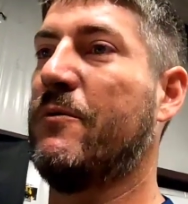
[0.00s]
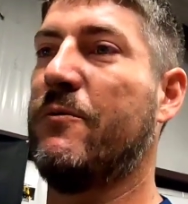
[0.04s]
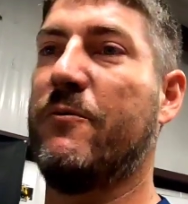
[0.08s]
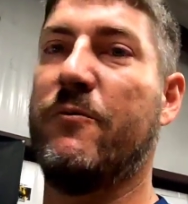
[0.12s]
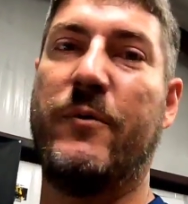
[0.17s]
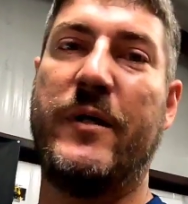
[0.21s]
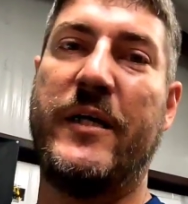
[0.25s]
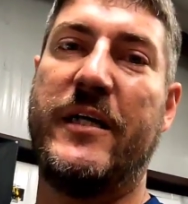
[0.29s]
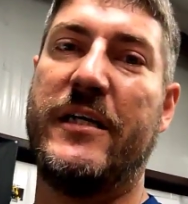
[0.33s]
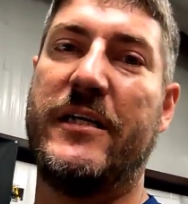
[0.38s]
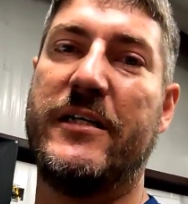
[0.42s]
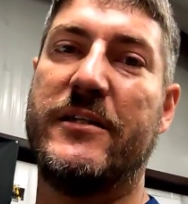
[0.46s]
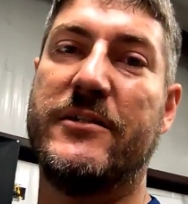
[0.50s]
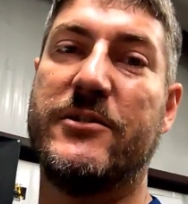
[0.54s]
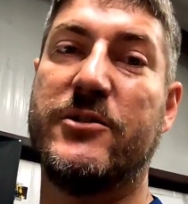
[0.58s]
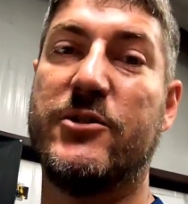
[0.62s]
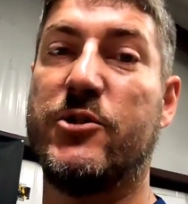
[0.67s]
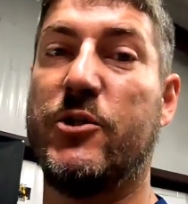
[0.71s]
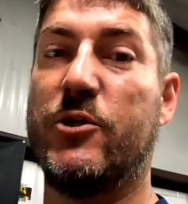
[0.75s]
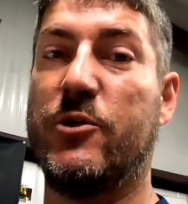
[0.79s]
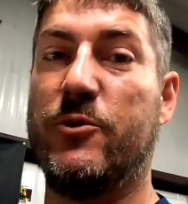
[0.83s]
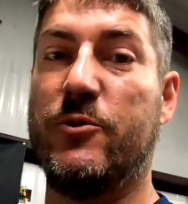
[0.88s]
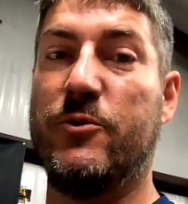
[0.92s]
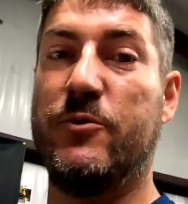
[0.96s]
We
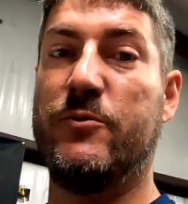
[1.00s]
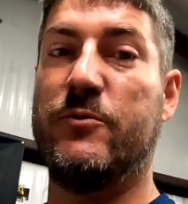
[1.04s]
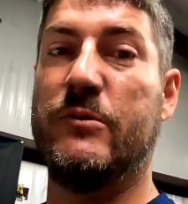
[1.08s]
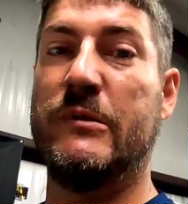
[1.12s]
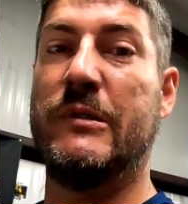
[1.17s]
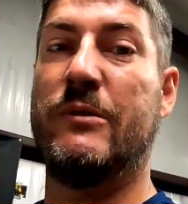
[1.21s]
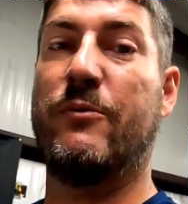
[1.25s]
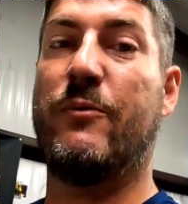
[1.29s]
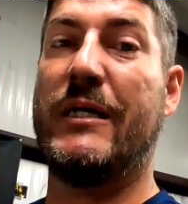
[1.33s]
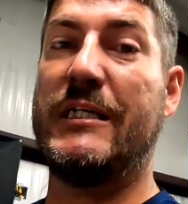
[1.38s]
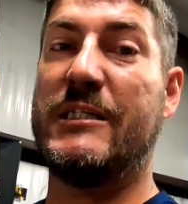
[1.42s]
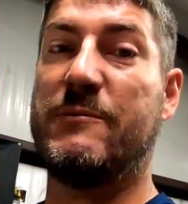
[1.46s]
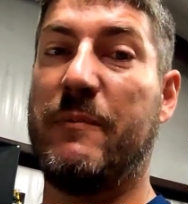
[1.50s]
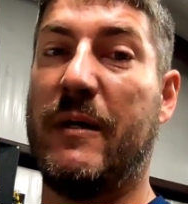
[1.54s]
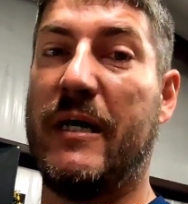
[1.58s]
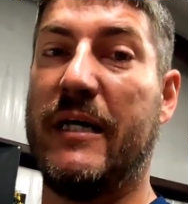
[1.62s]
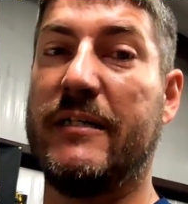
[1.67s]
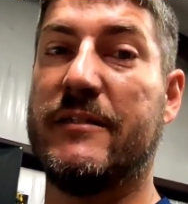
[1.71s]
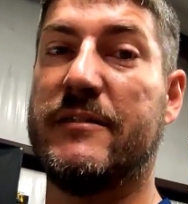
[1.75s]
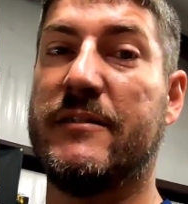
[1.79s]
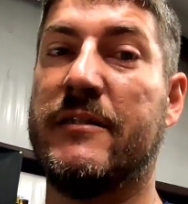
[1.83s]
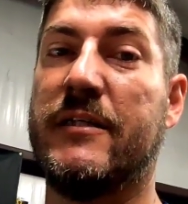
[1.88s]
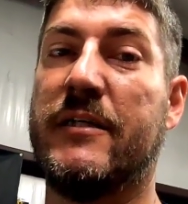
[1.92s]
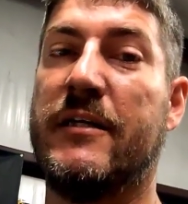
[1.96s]
tune race
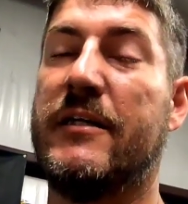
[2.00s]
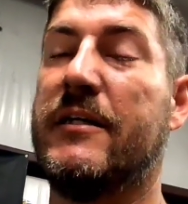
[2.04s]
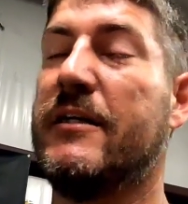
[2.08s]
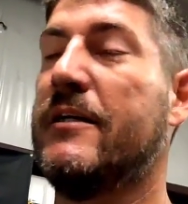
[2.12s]
bikes.